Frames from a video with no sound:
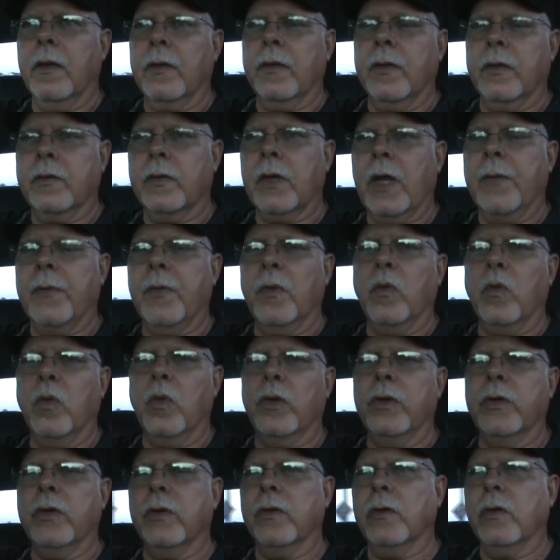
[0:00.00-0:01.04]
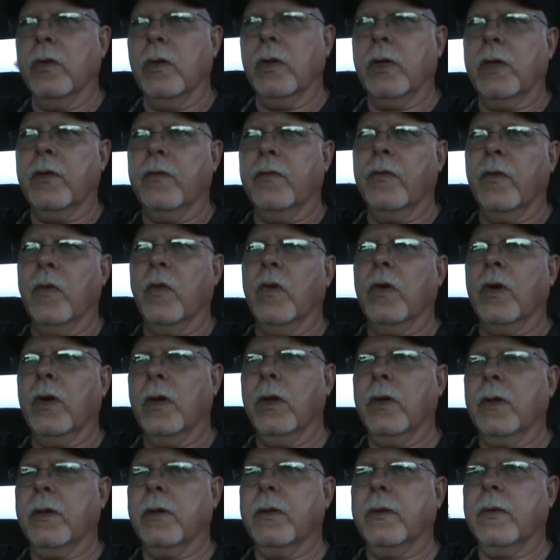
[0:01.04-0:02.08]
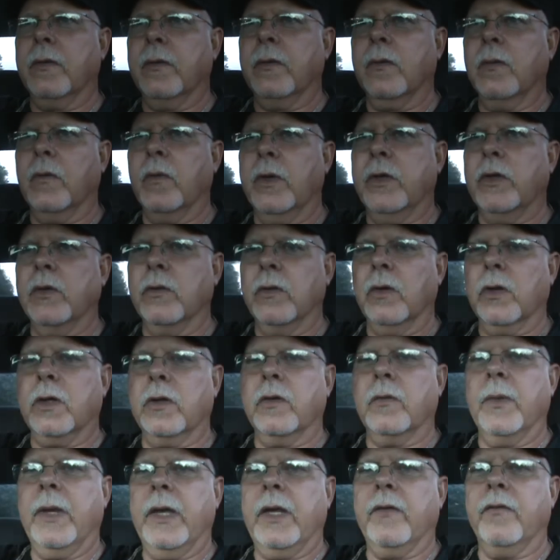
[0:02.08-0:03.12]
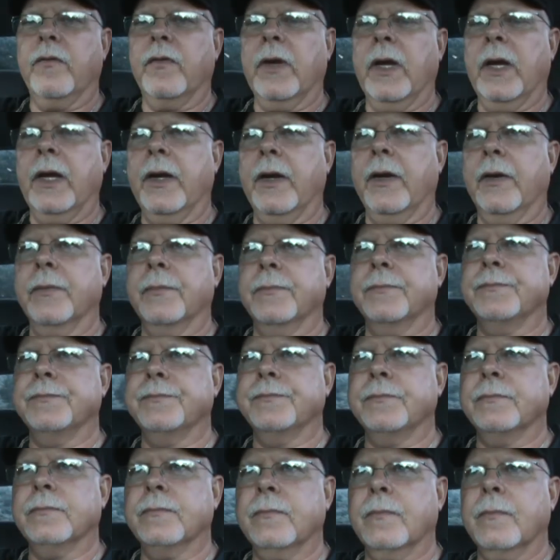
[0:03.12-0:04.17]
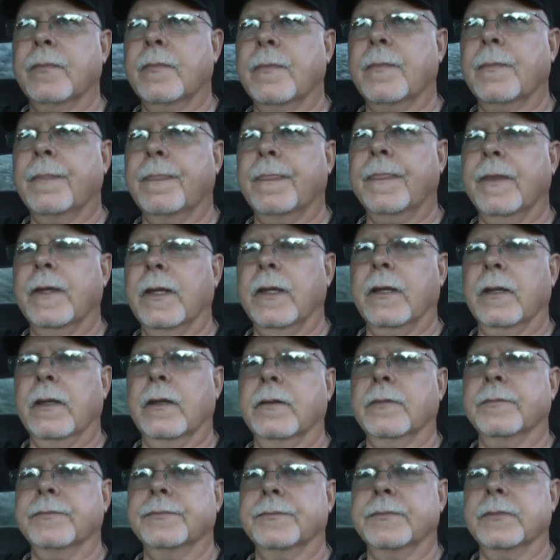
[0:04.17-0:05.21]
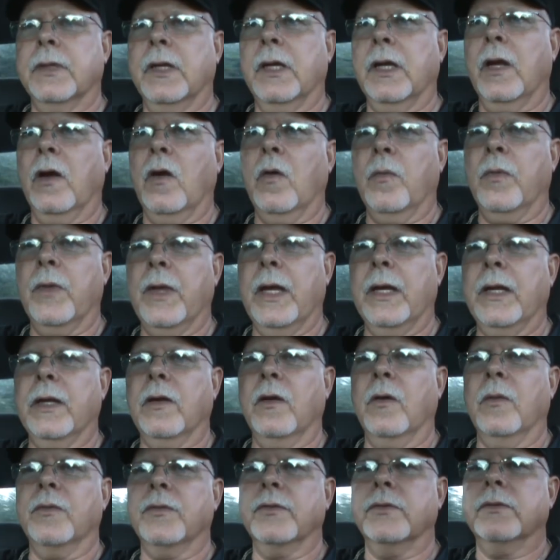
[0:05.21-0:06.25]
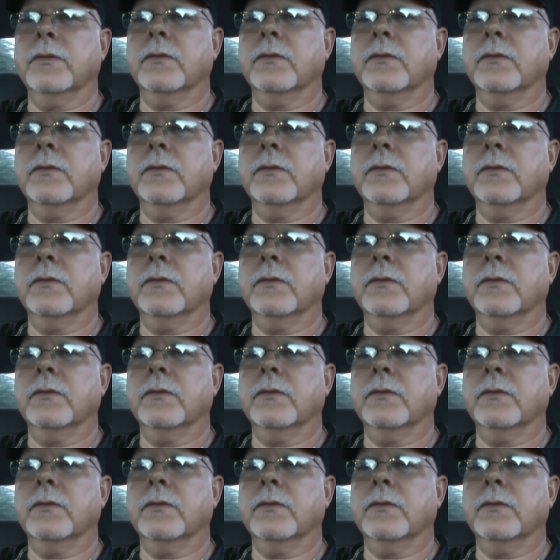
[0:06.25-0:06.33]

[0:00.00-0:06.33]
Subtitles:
the type of wood you're looking for when you're looking to make a fire. And I hope that helps.